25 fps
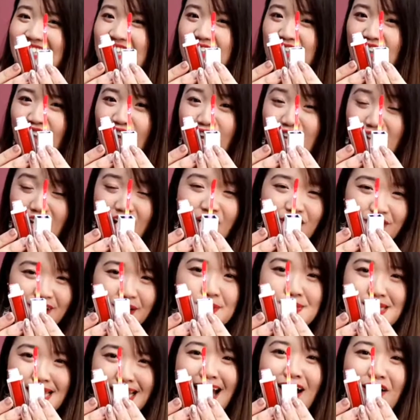Not a lot of
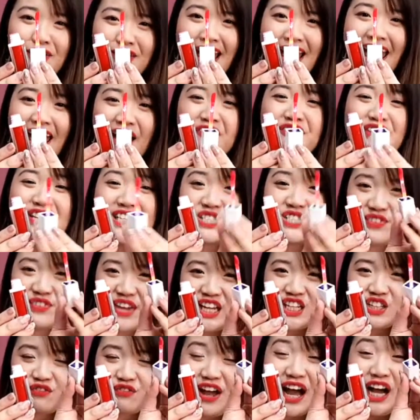lipstick out there have this
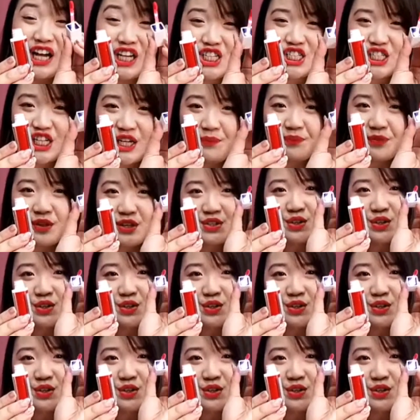same function.